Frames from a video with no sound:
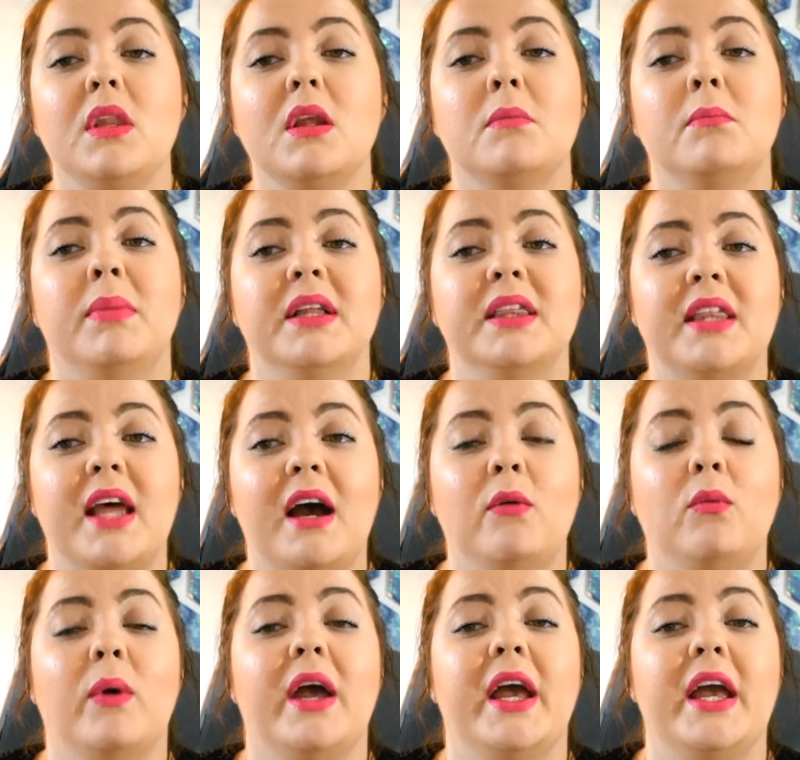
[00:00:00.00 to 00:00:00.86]
But
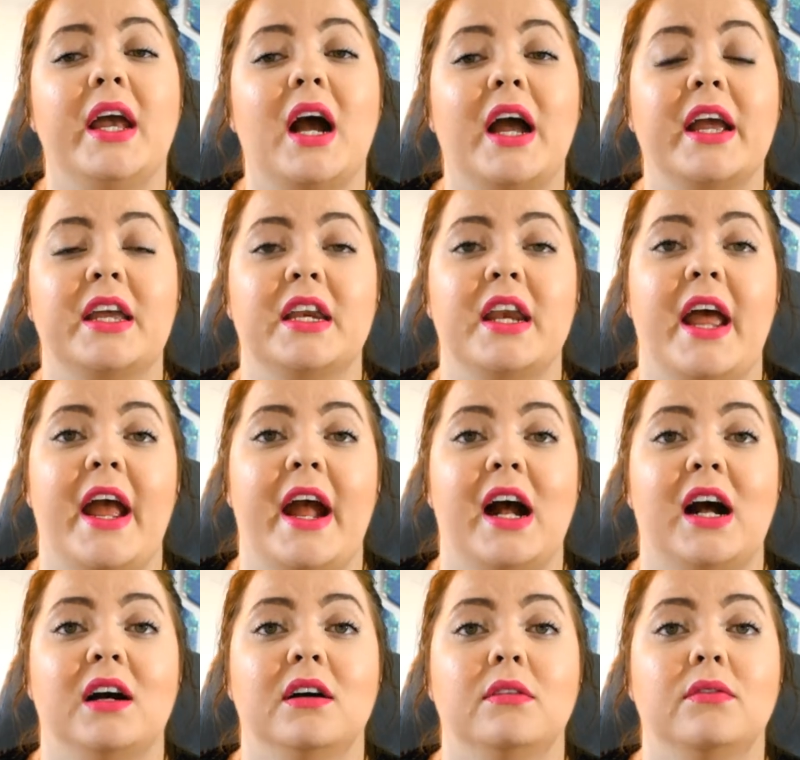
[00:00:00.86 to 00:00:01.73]
that way I can
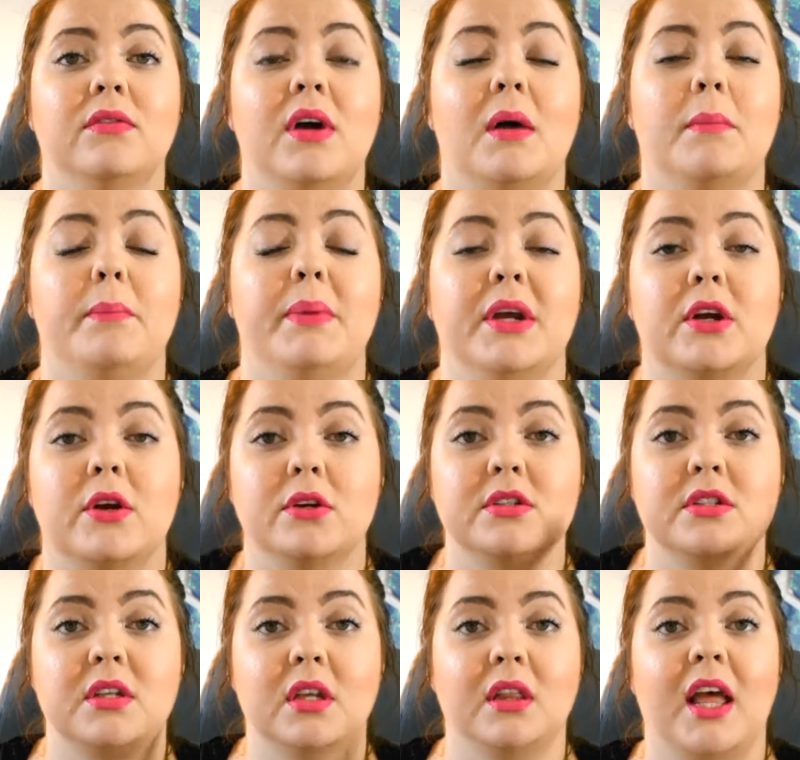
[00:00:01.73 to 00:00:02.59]
have a bigger
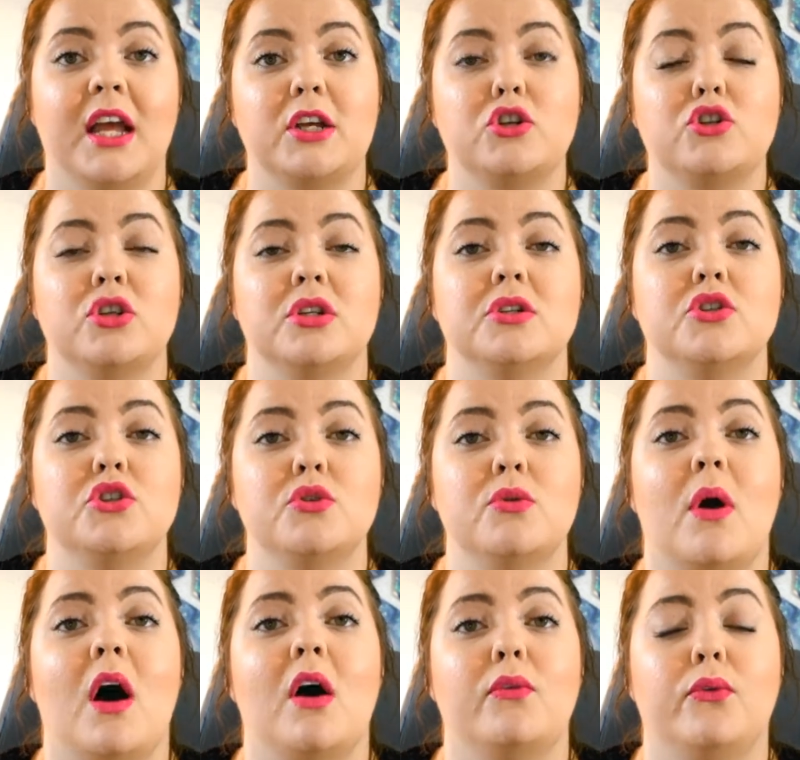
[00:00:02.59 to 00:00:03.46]
selection to
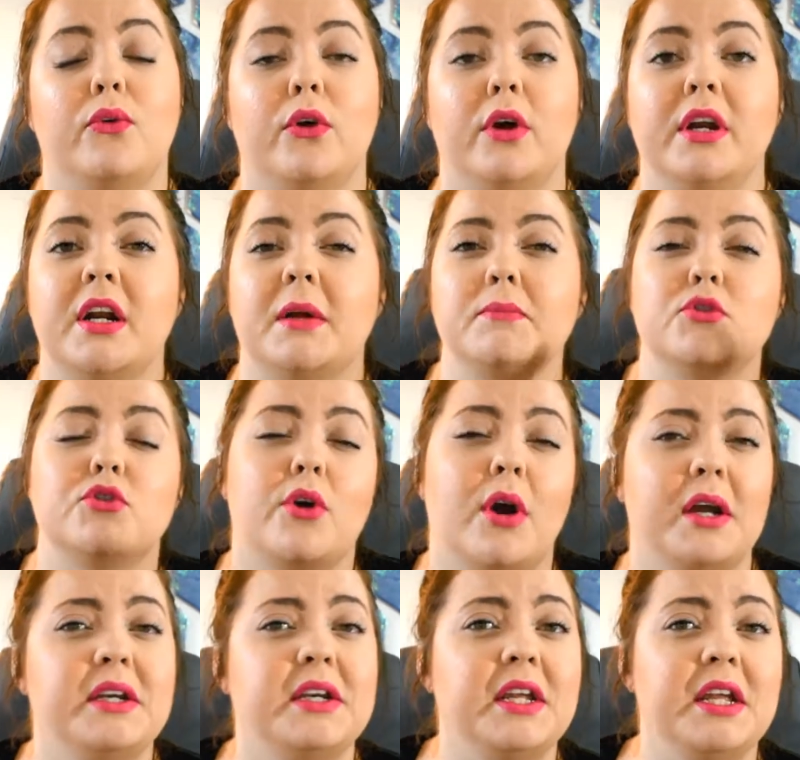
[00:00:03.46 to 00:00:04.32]
offer, and I'm
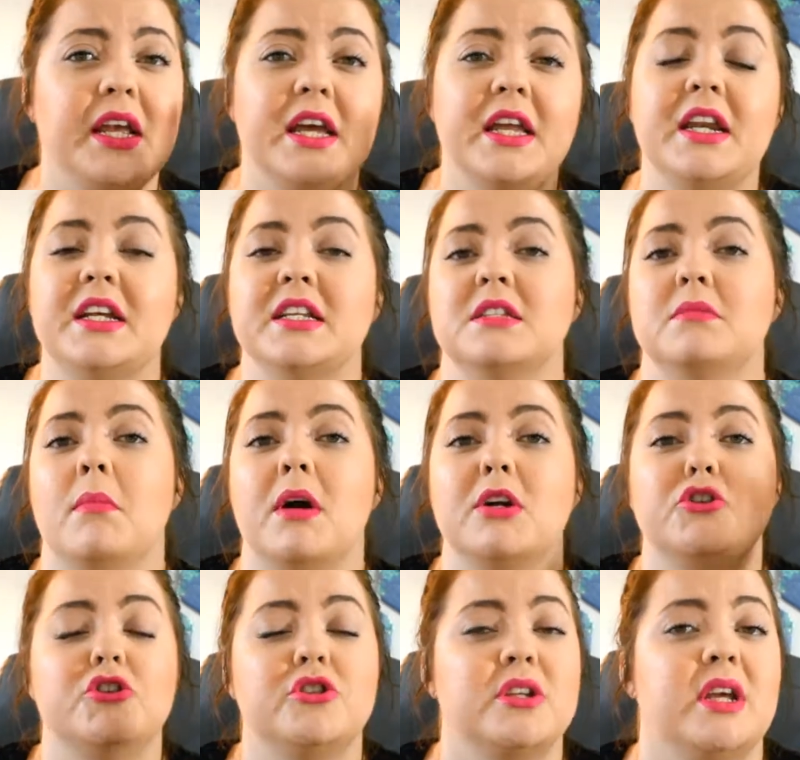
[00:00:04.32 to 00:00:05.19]
trying to get as
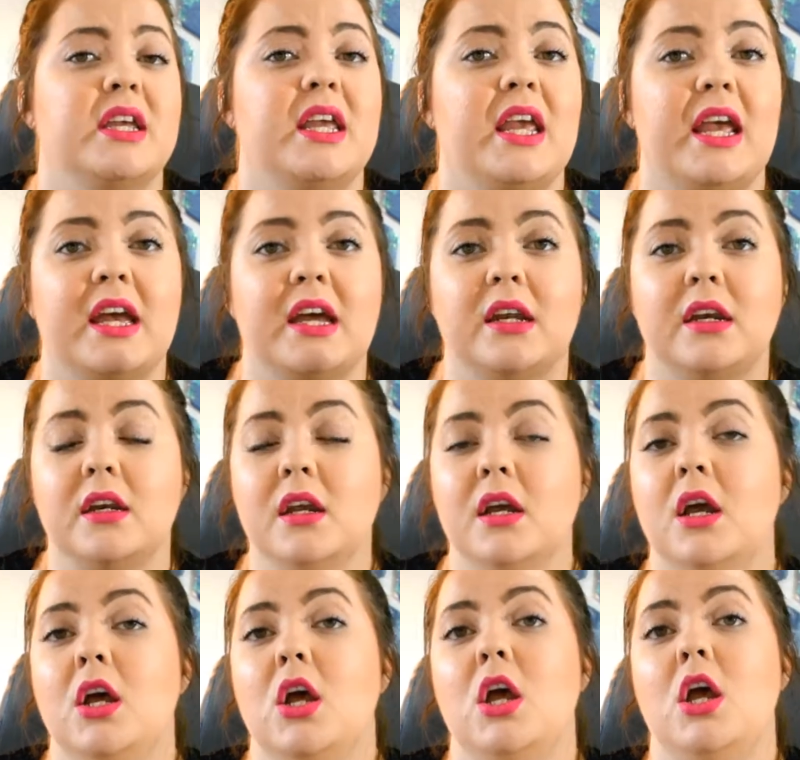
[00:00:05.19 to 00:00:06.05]
much as I can
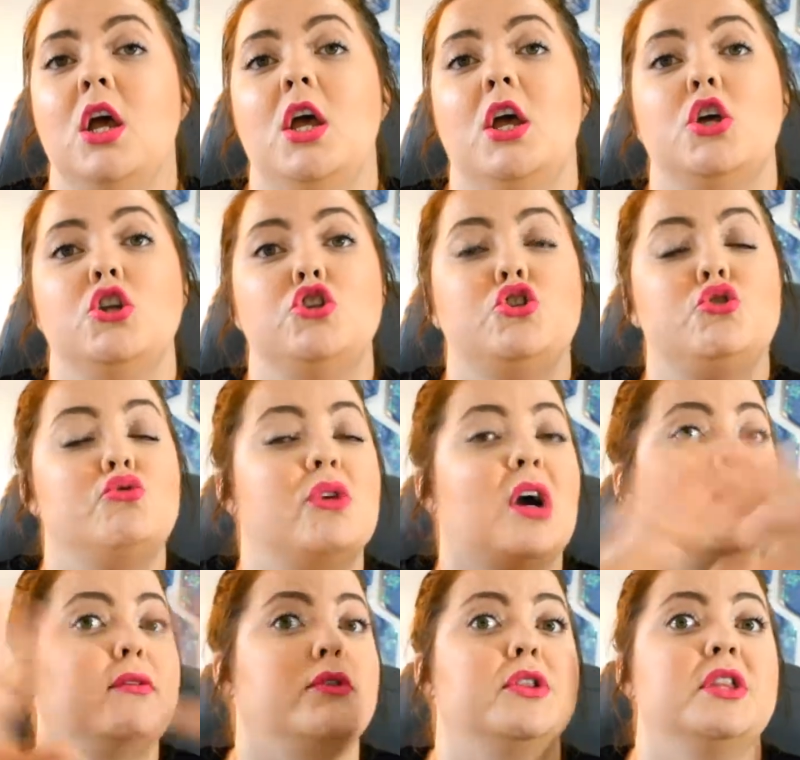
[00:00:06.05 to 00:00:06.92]
to
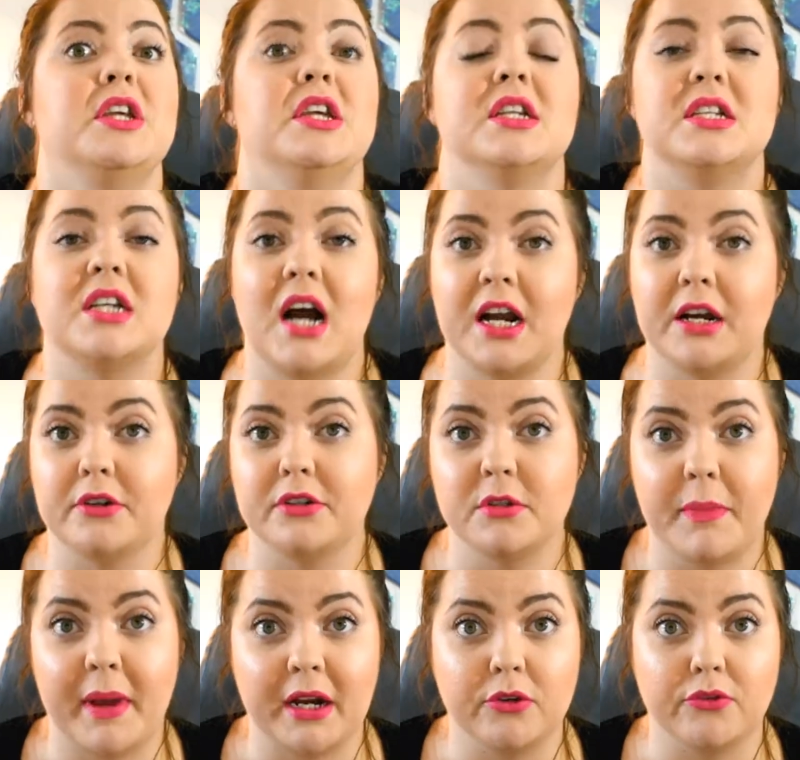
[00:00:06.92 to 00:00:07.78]
cover the entire
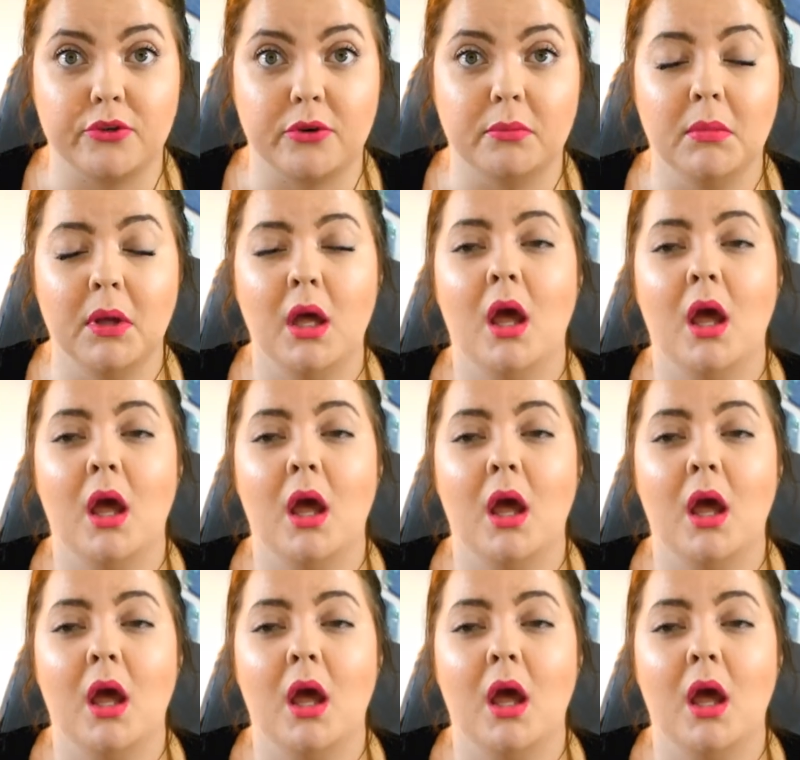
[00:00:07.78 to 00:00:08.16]
spectrum.